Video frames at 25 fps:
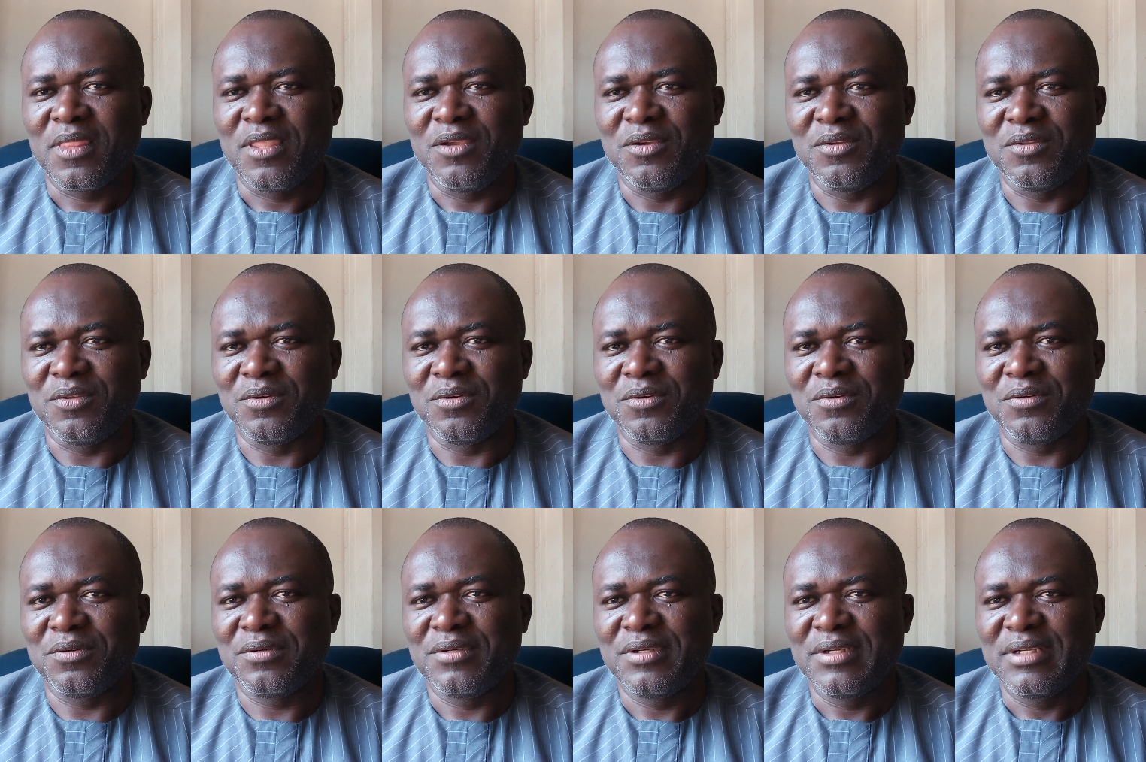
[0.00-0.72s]

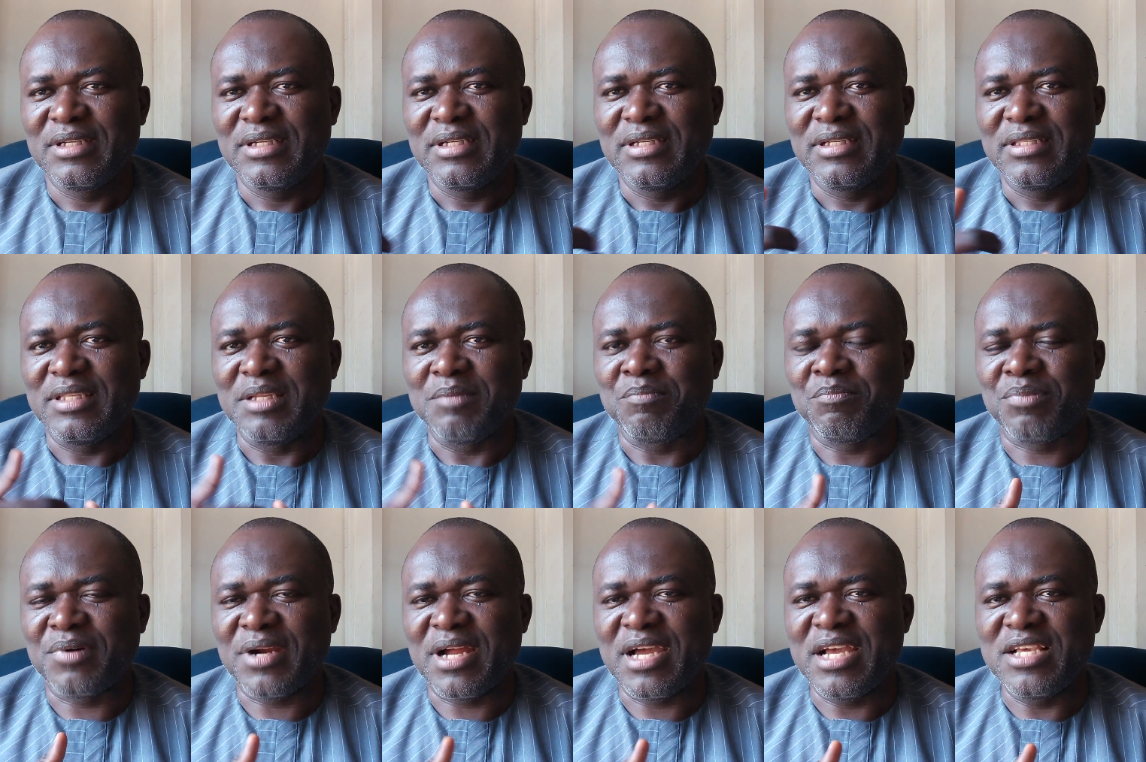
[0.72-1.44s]
the
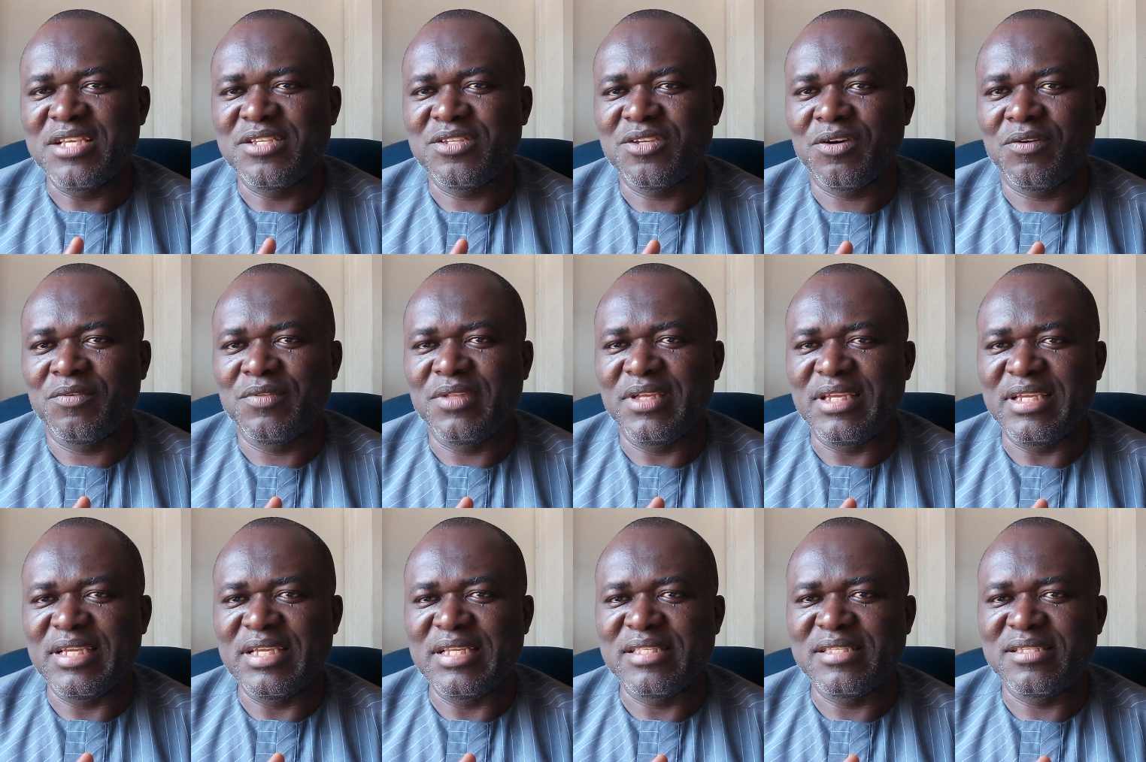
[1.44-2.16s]
price of
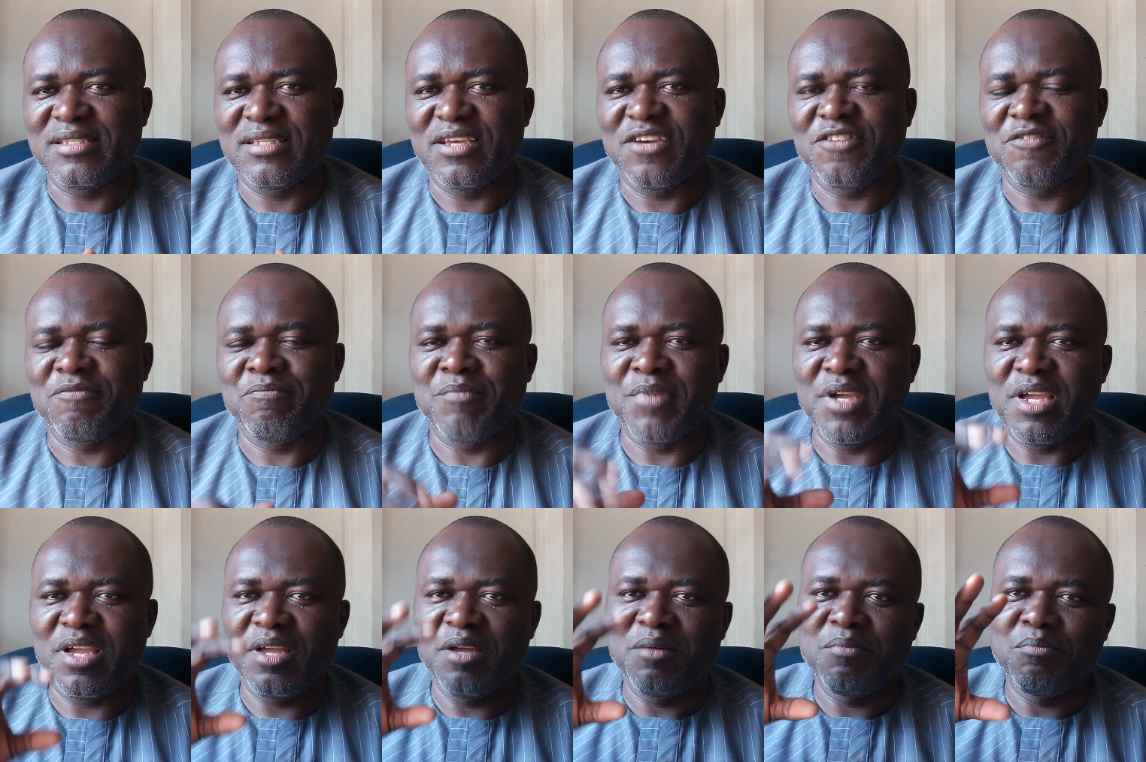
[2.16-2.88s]
the ETF
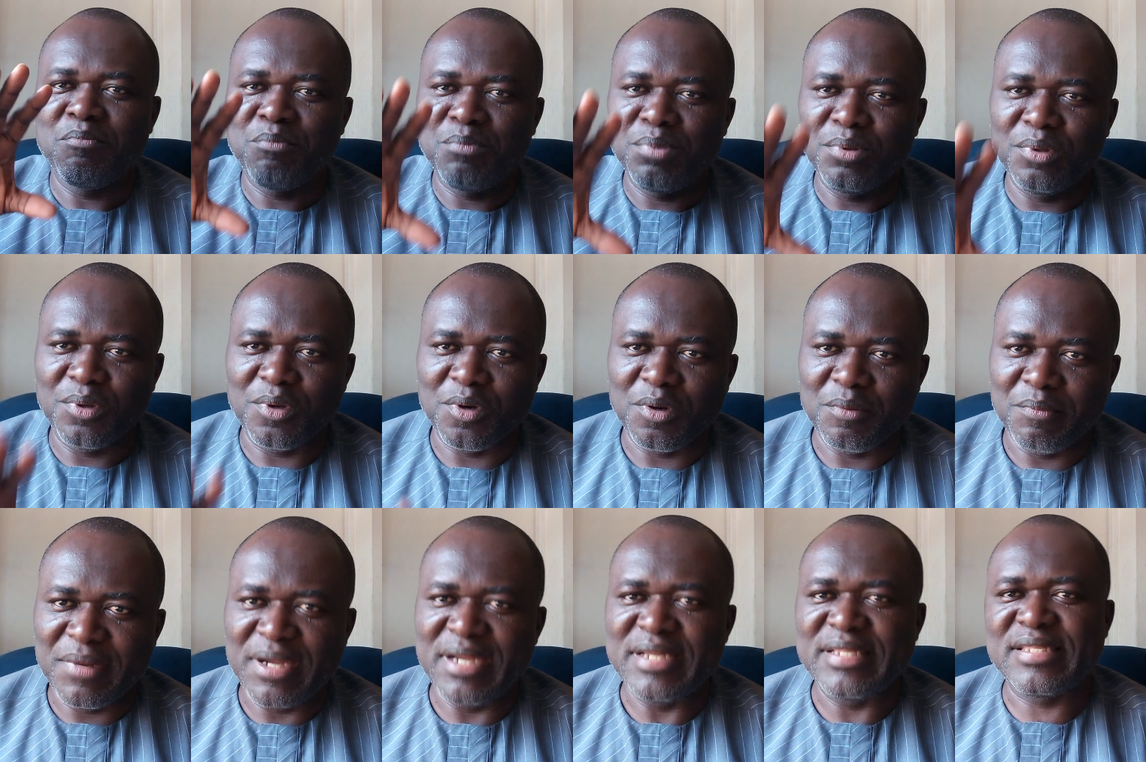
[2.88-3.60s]
may
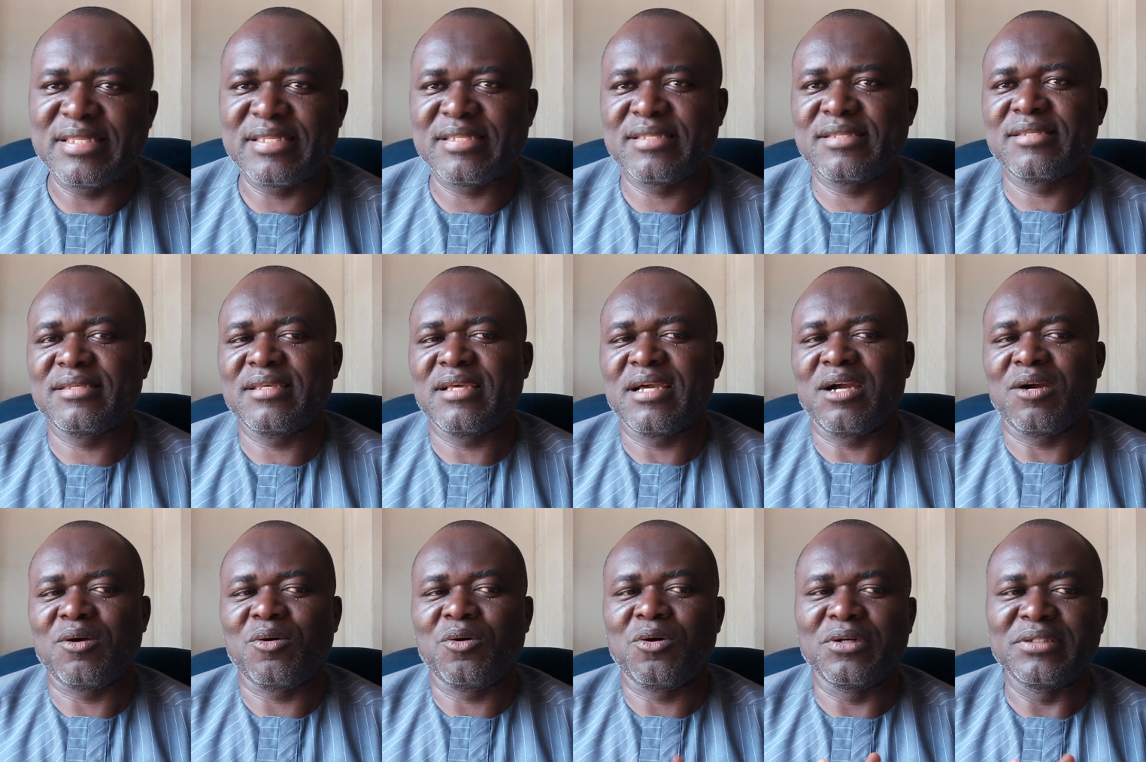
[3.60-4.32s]
plummet
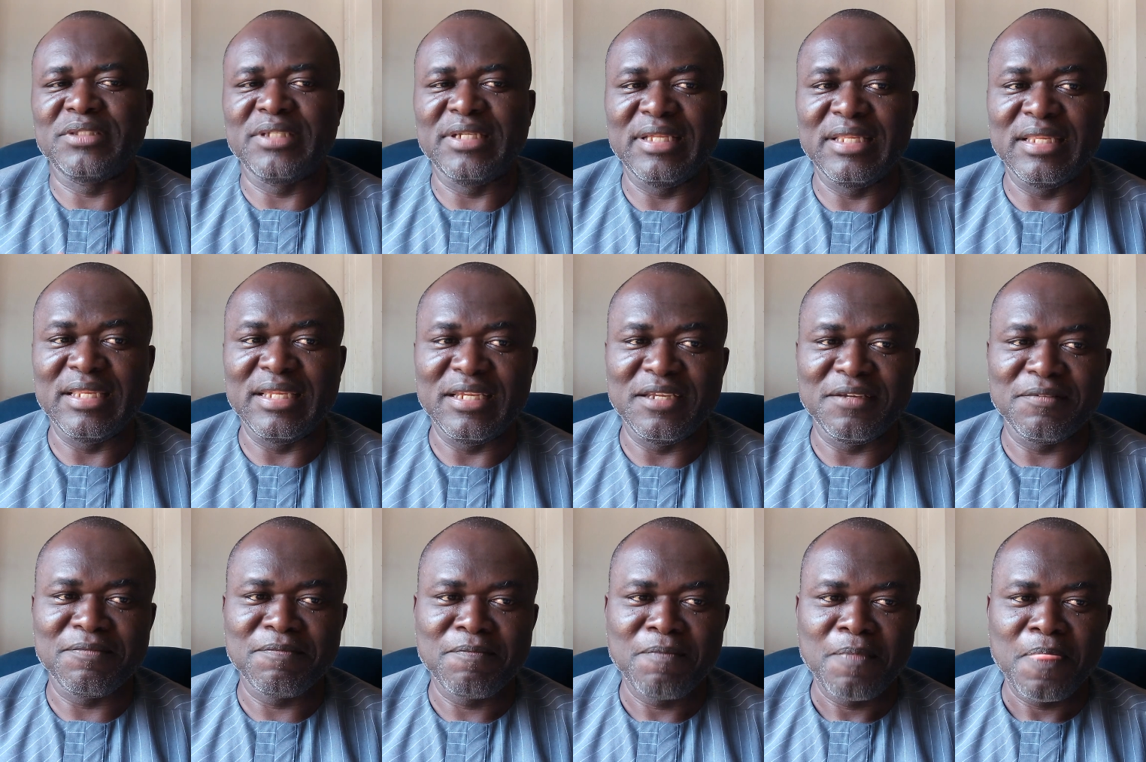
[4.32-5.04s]

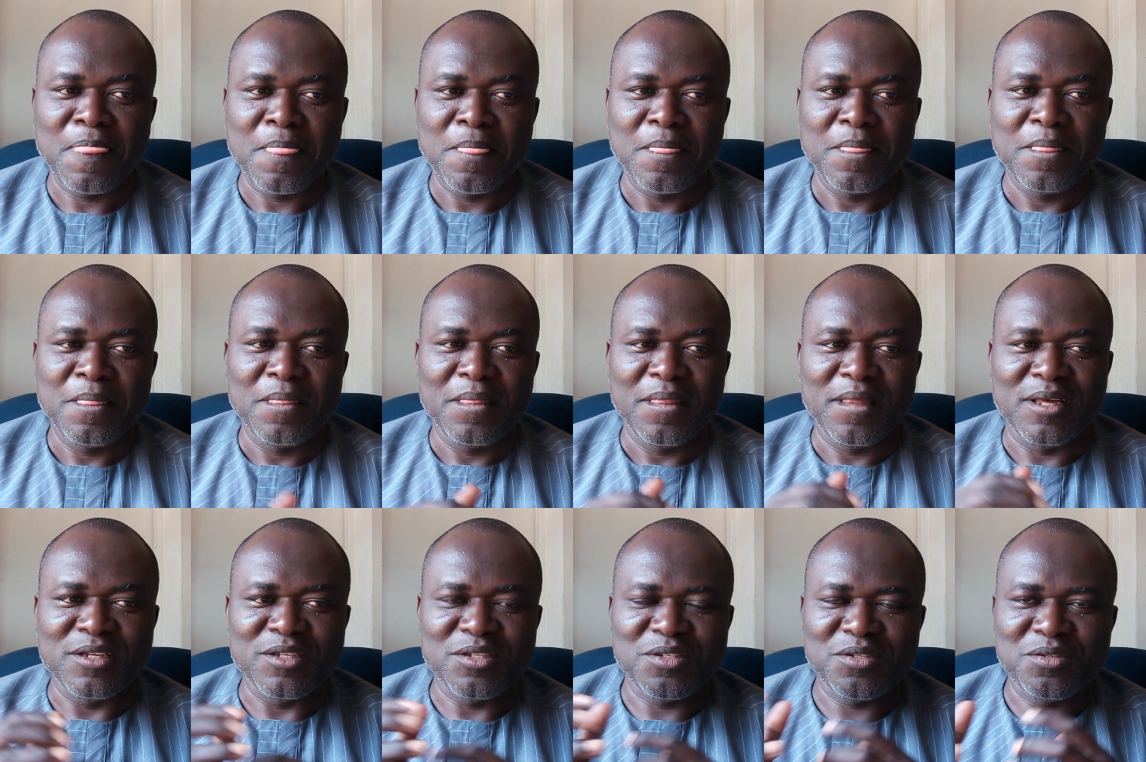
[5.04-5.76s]
accordingly,
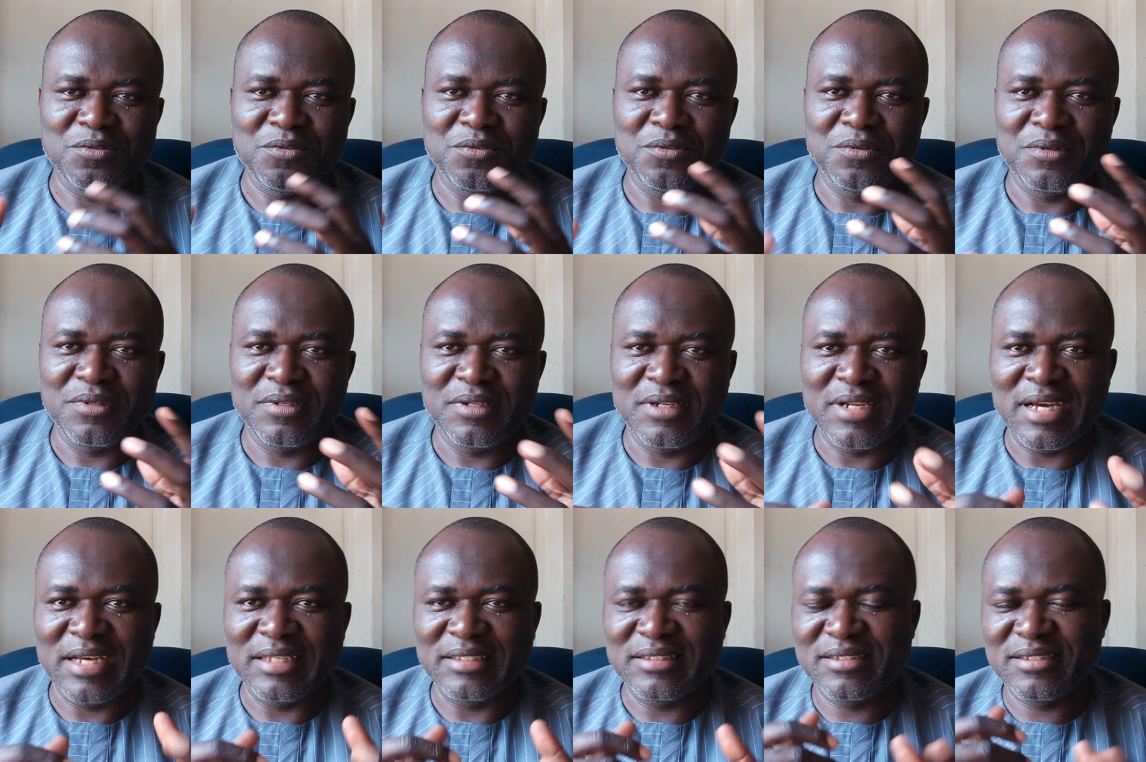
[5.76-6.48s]
and so
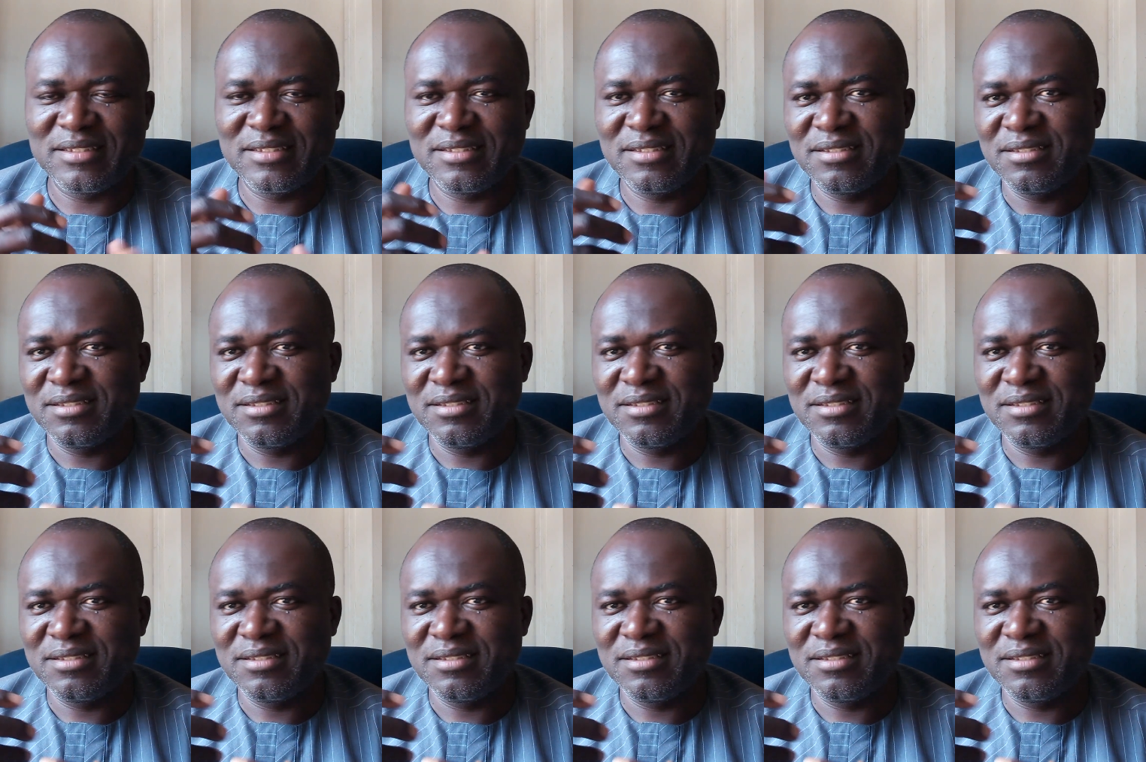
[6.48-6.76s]
that